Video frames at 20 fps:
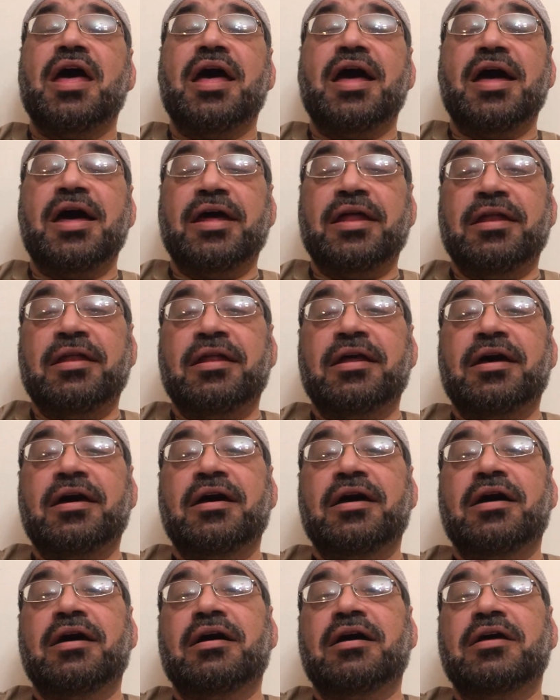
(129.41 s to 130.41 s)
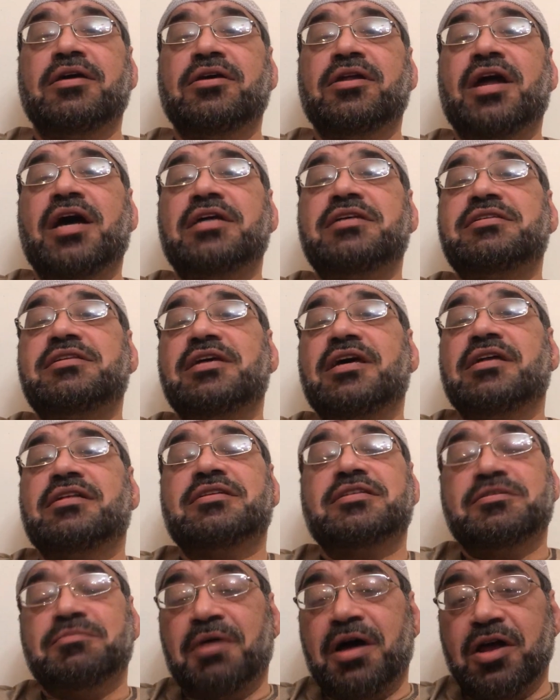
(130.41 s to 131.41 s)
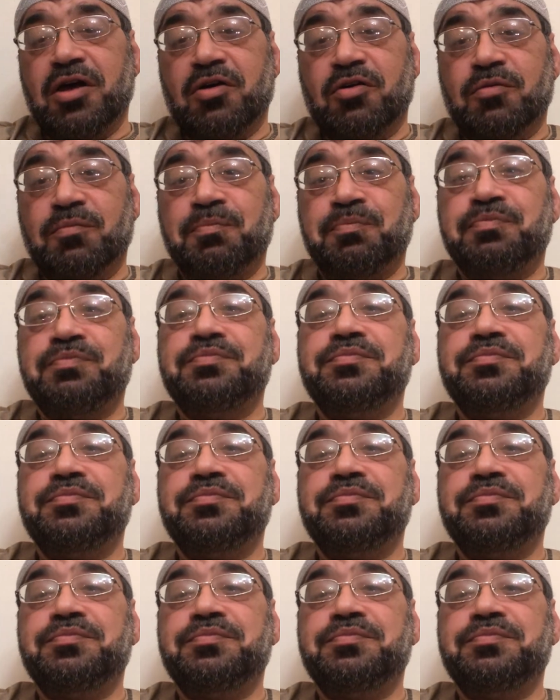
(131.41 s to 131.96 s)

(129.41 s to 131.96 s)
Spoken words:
and United States is my home.